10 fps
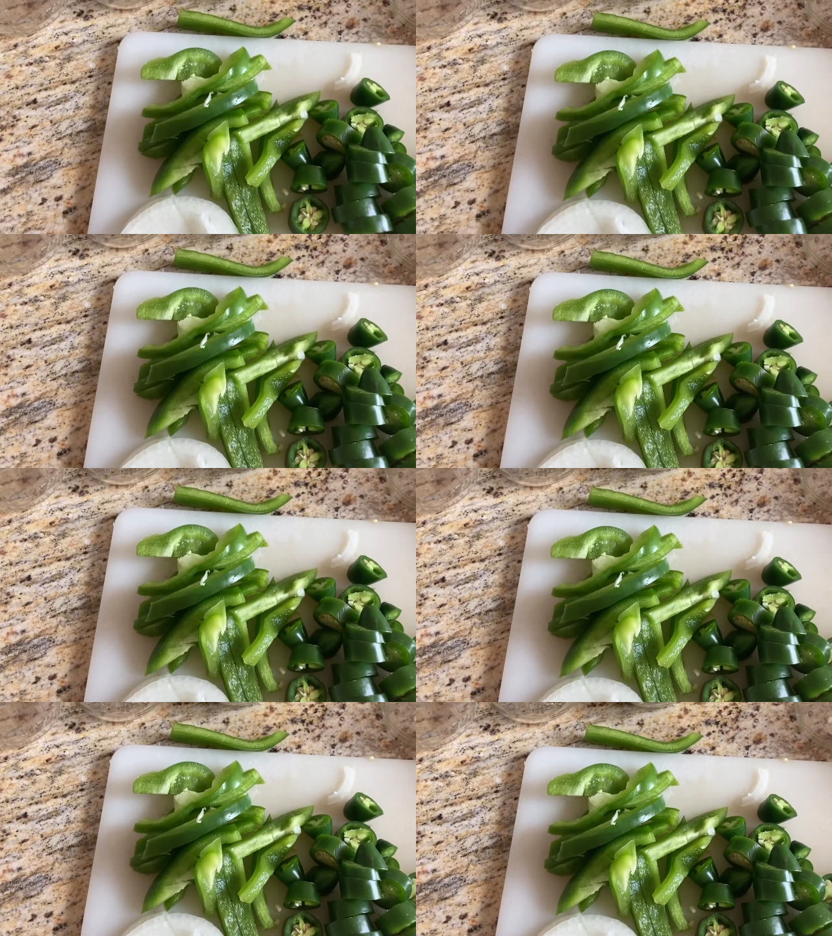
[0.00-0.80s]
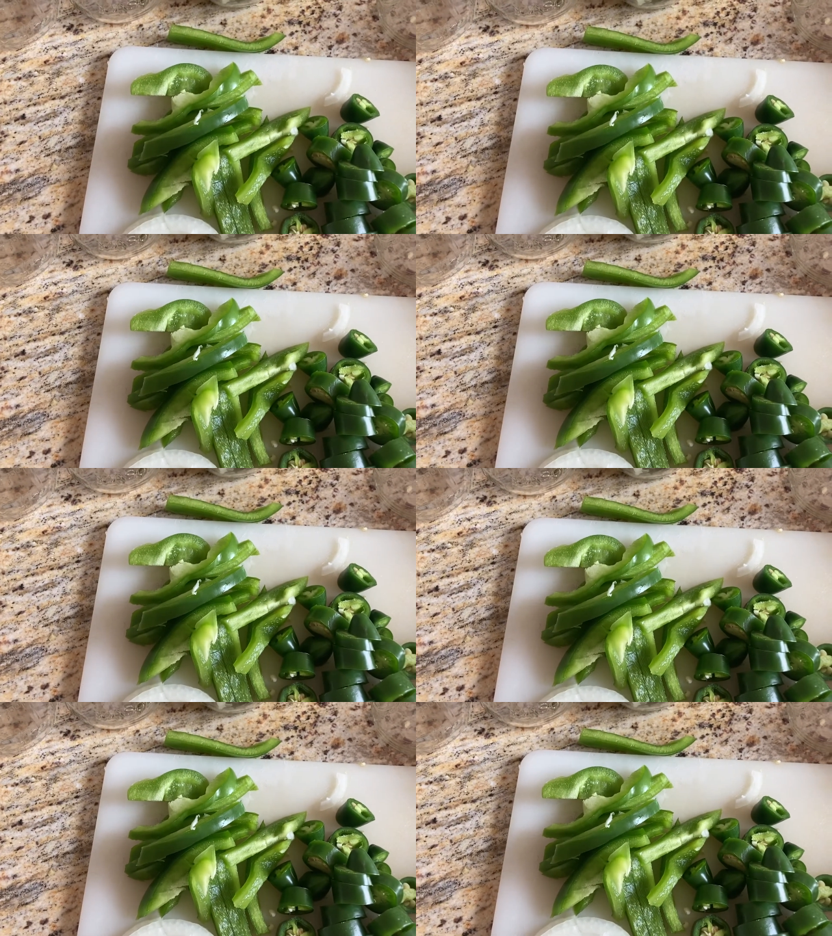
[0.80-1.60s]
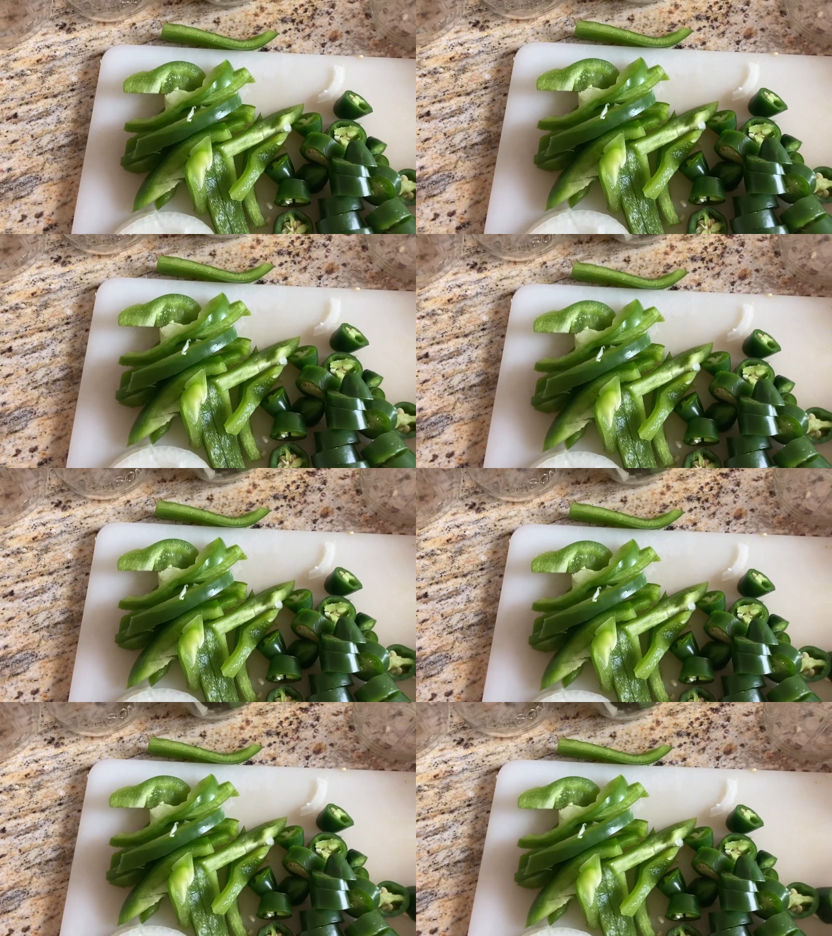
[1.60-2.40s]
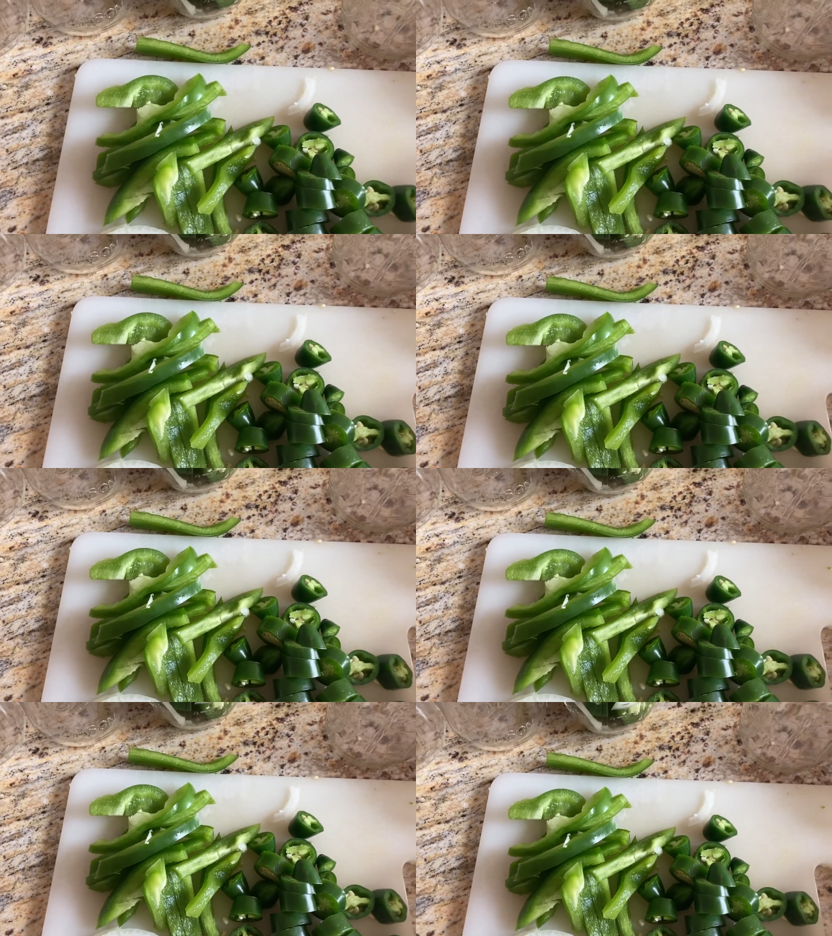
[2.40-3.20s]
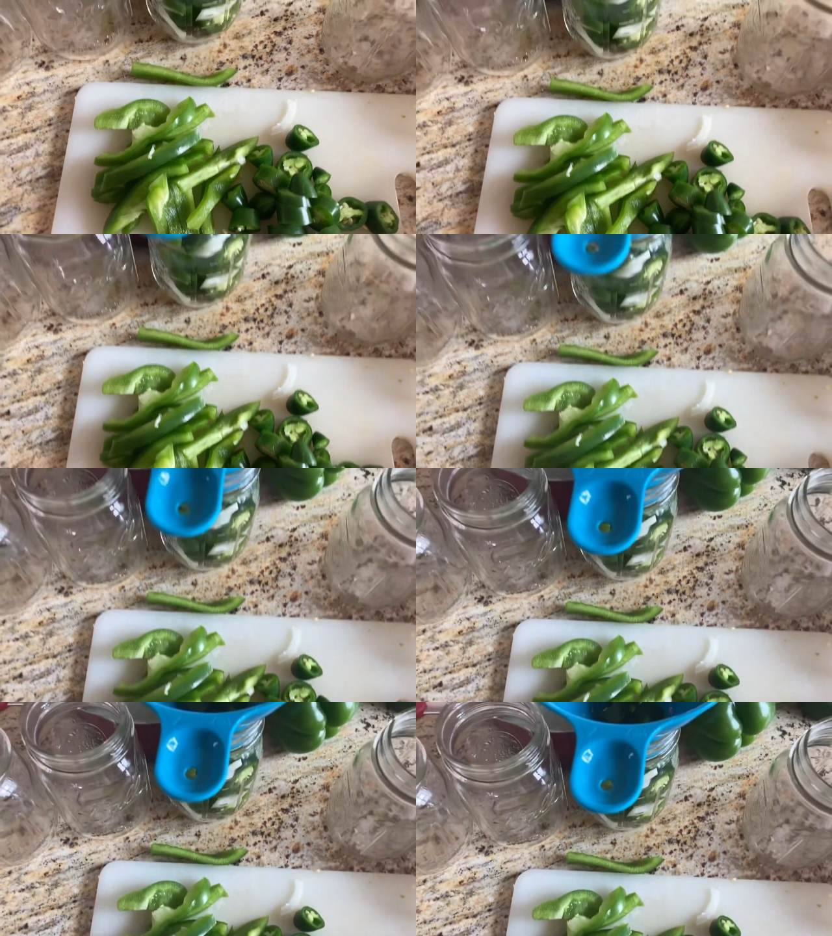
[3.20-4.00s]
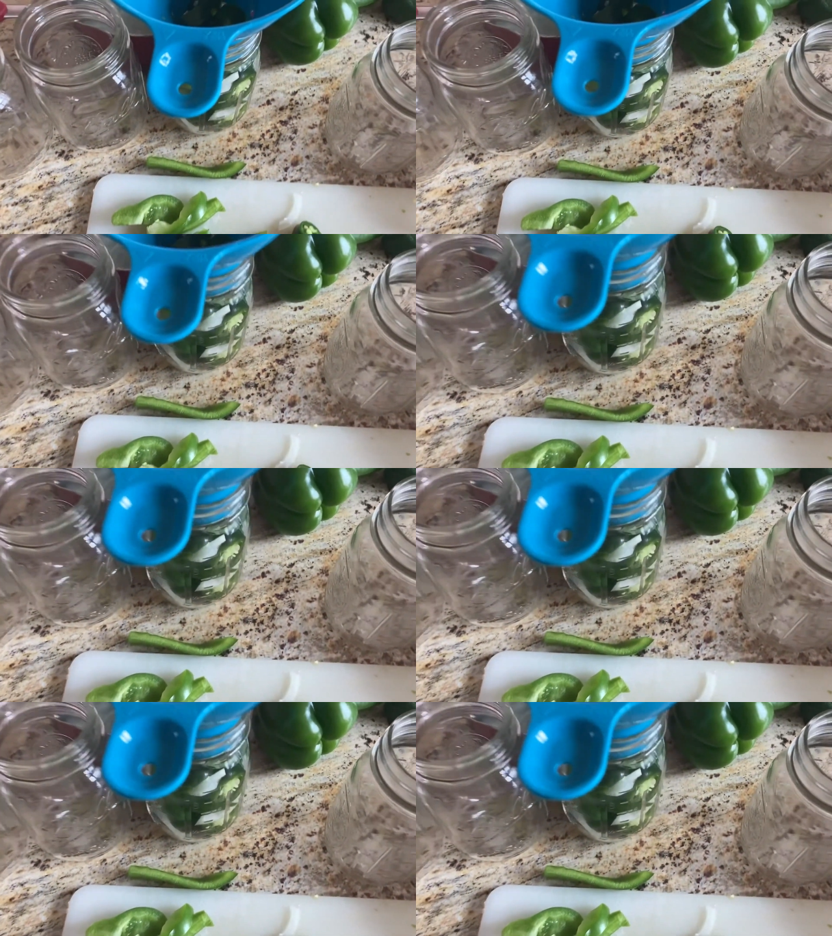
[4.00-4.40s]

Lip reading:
No face is visible, so there are no lips to read.